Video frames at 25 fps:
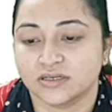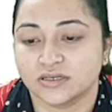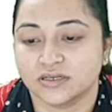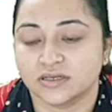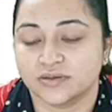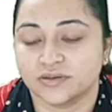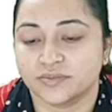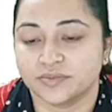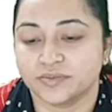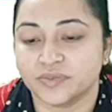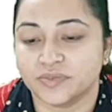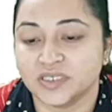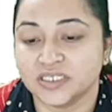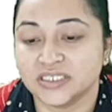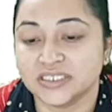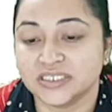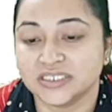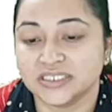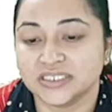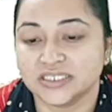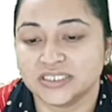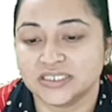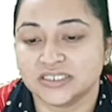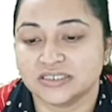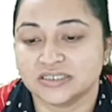Means
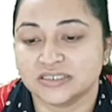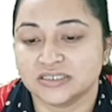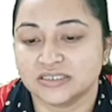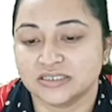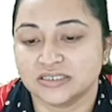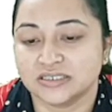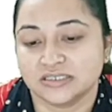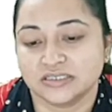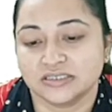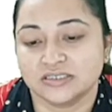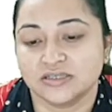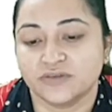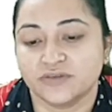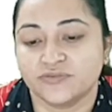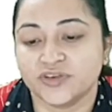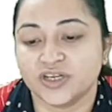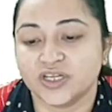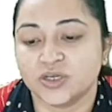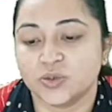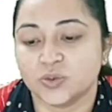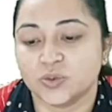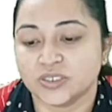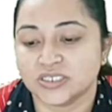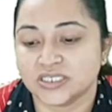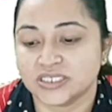the
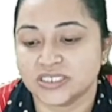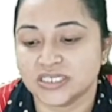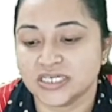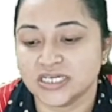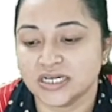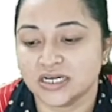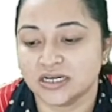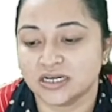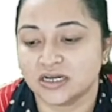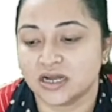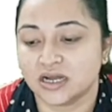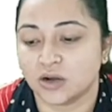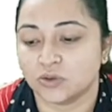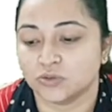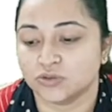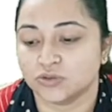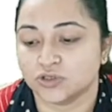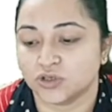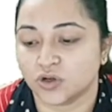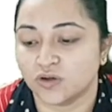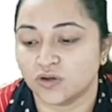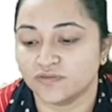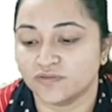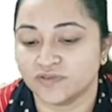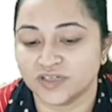frequency count
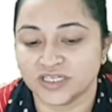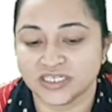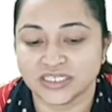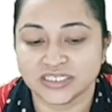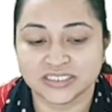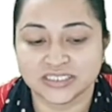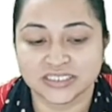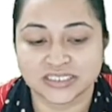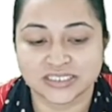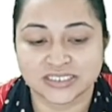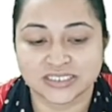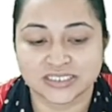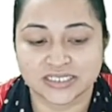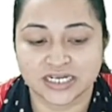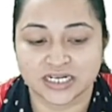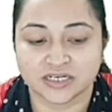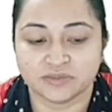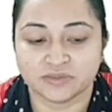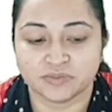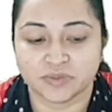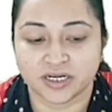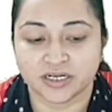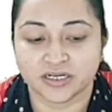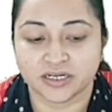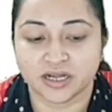of each
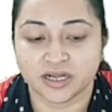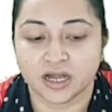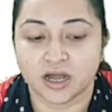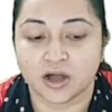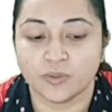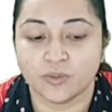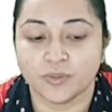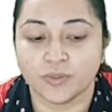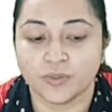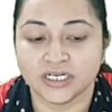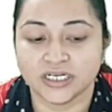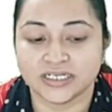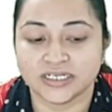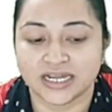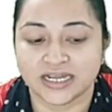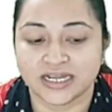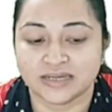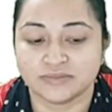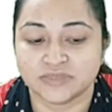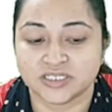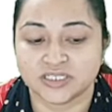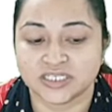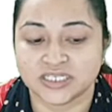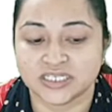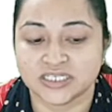statement, how many
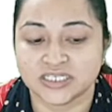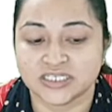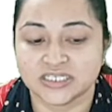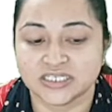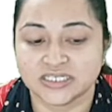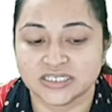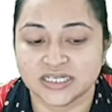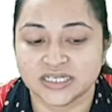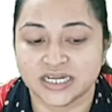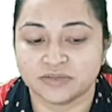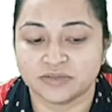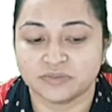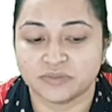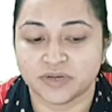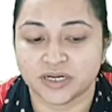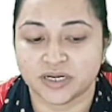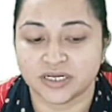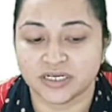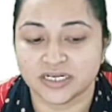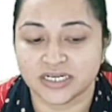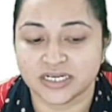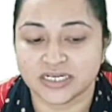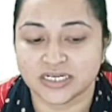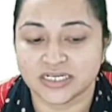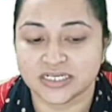times each
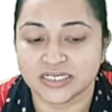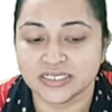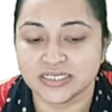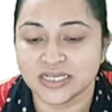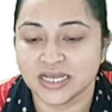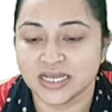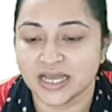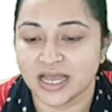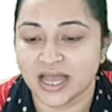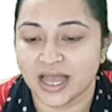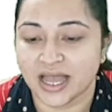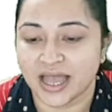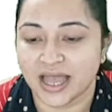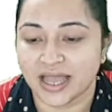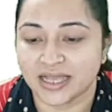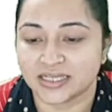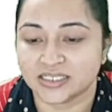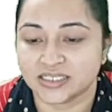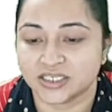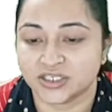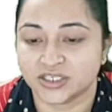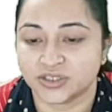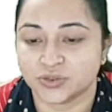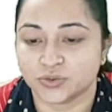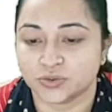statement is
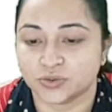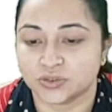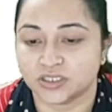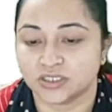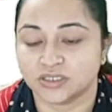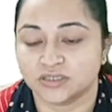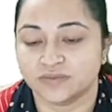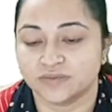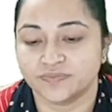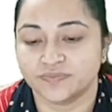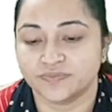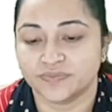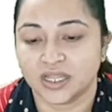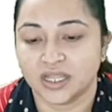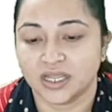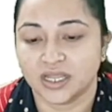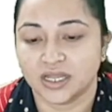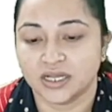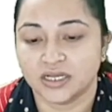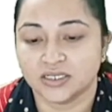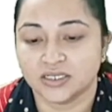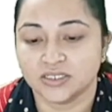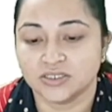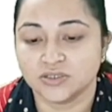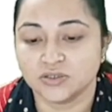executed.
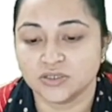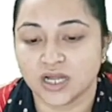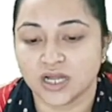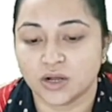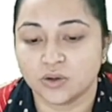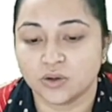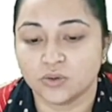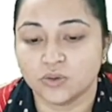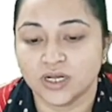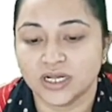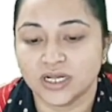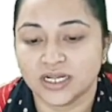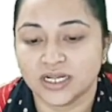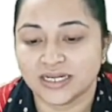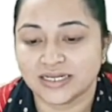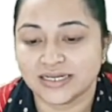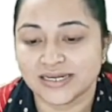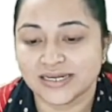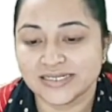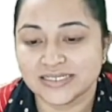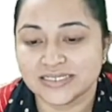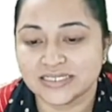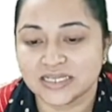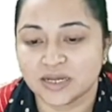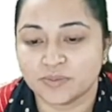So now
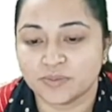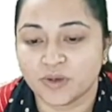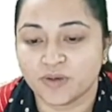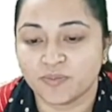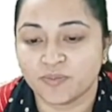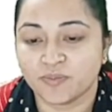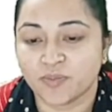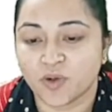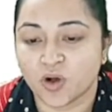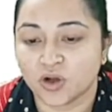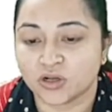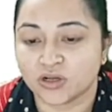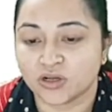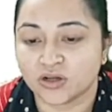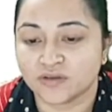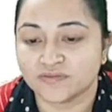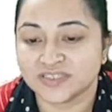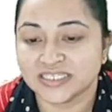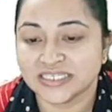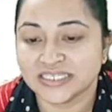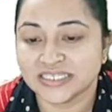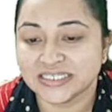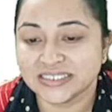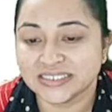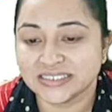let's sum up all of
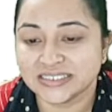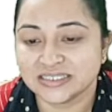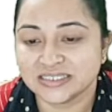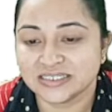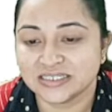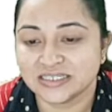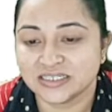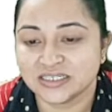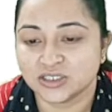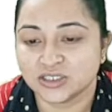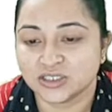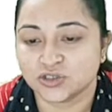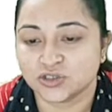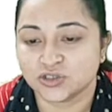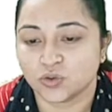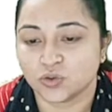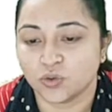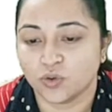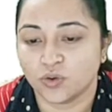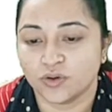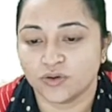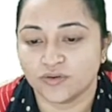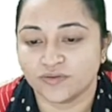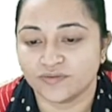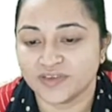these. So
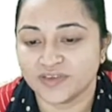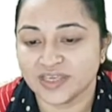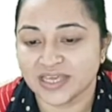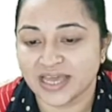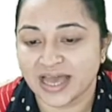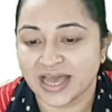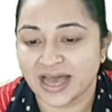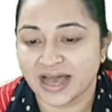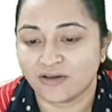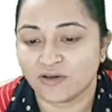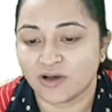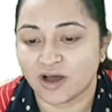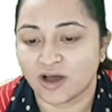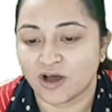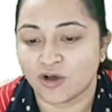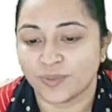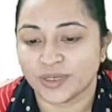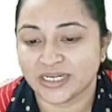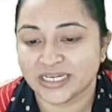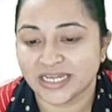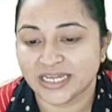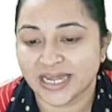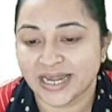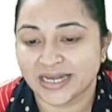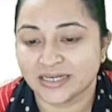we have how
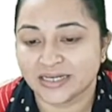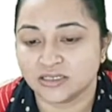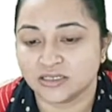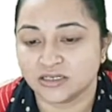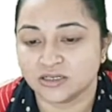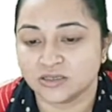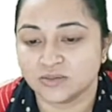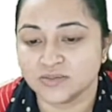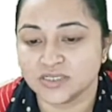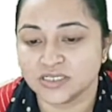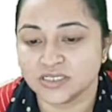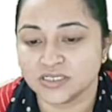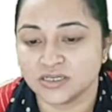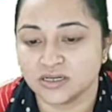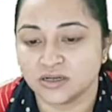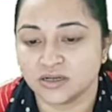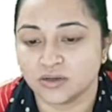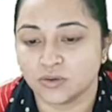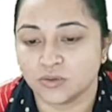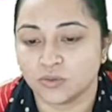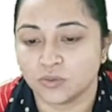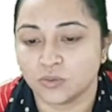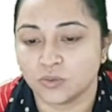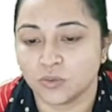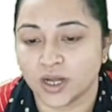many n terms?
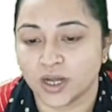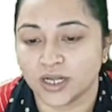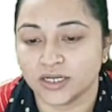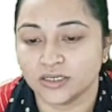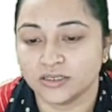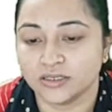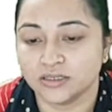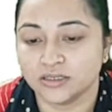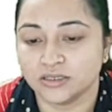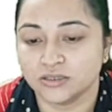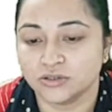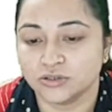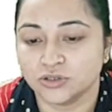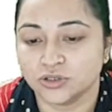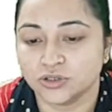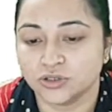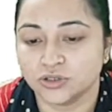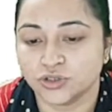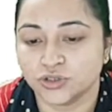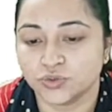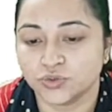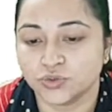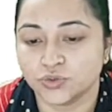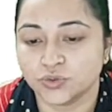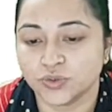1,
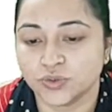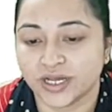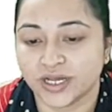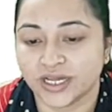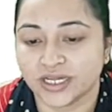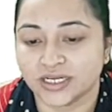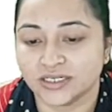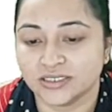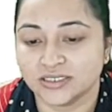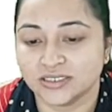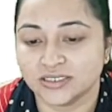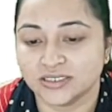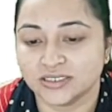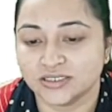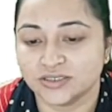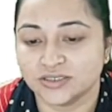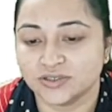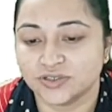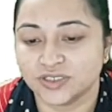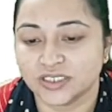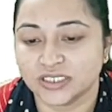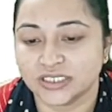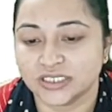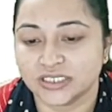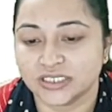2 and
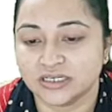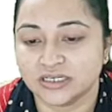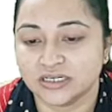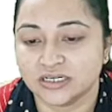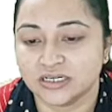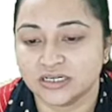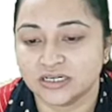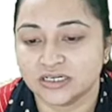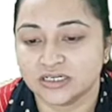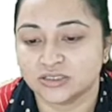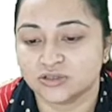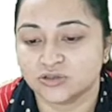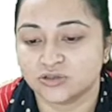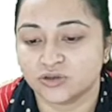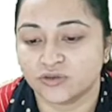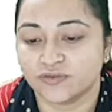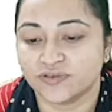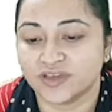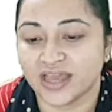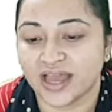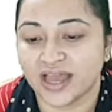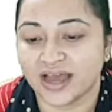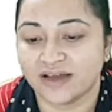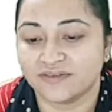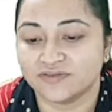3. So
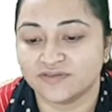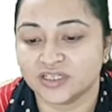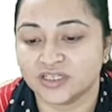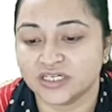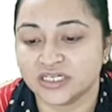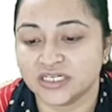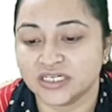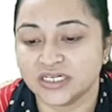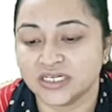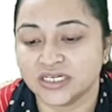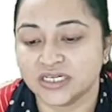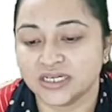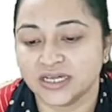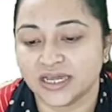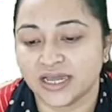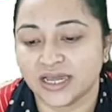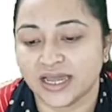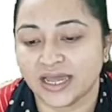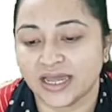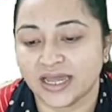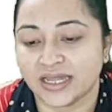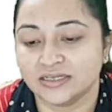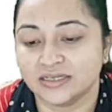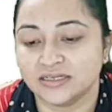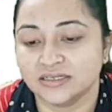we have
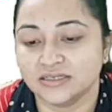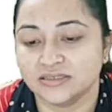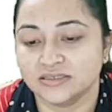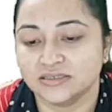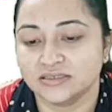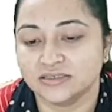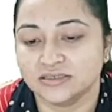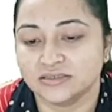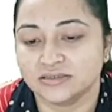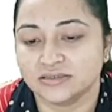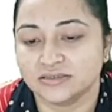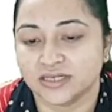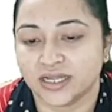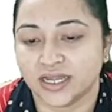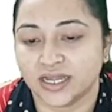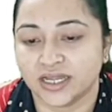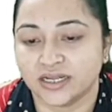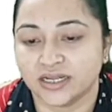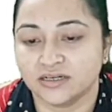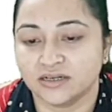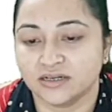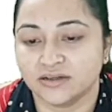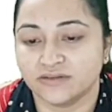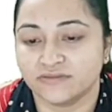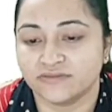3n
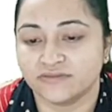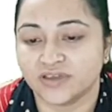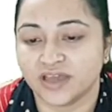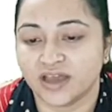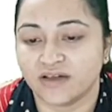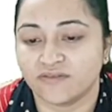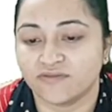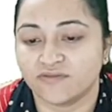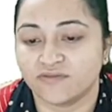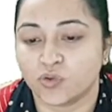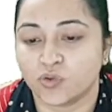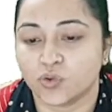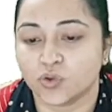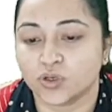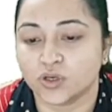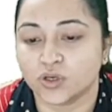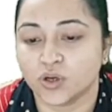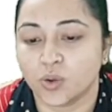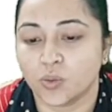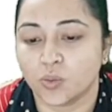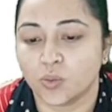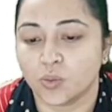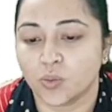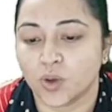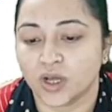and we have 4,
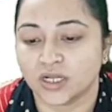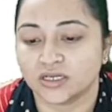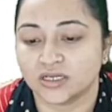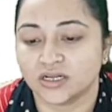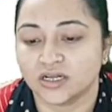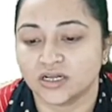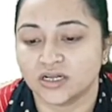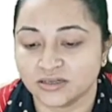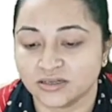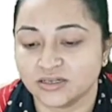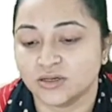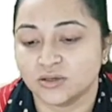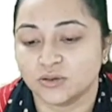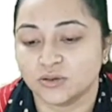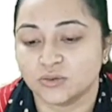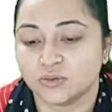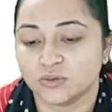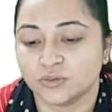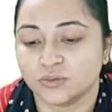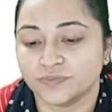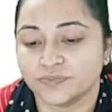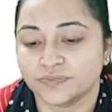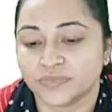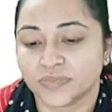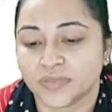1.
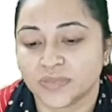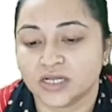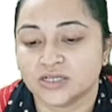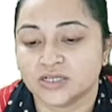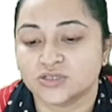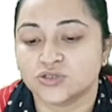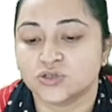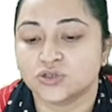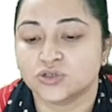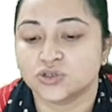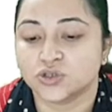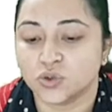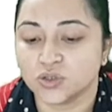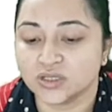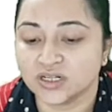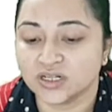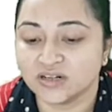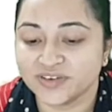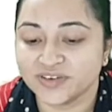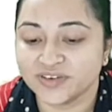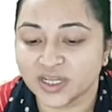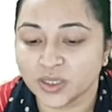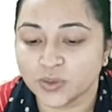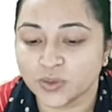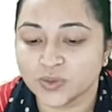So total
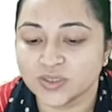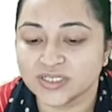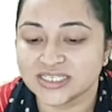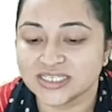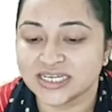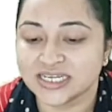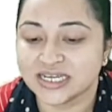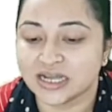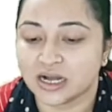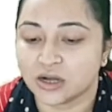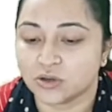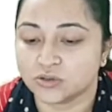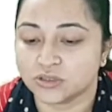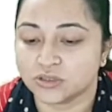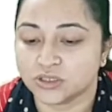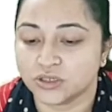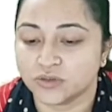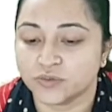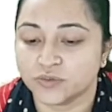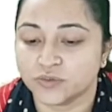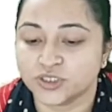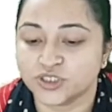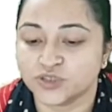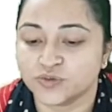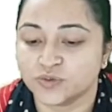frequency count
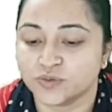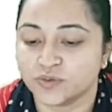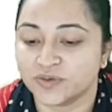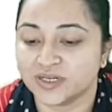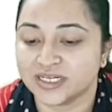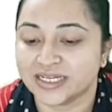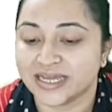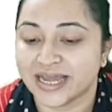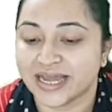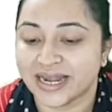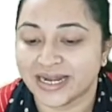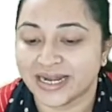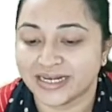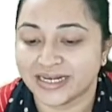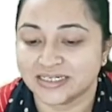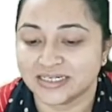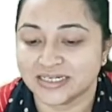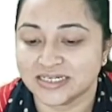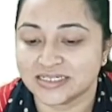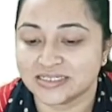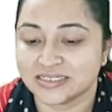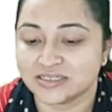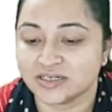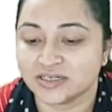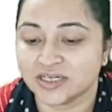which we will get
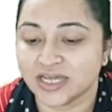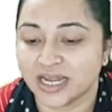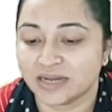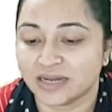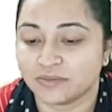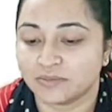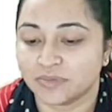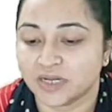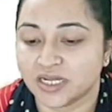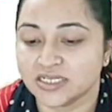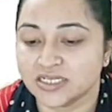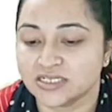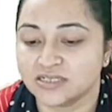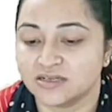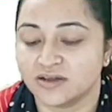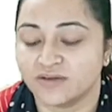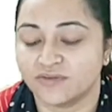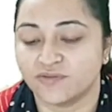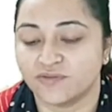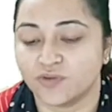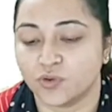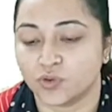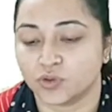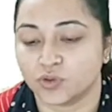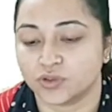is 3n plus
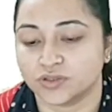4.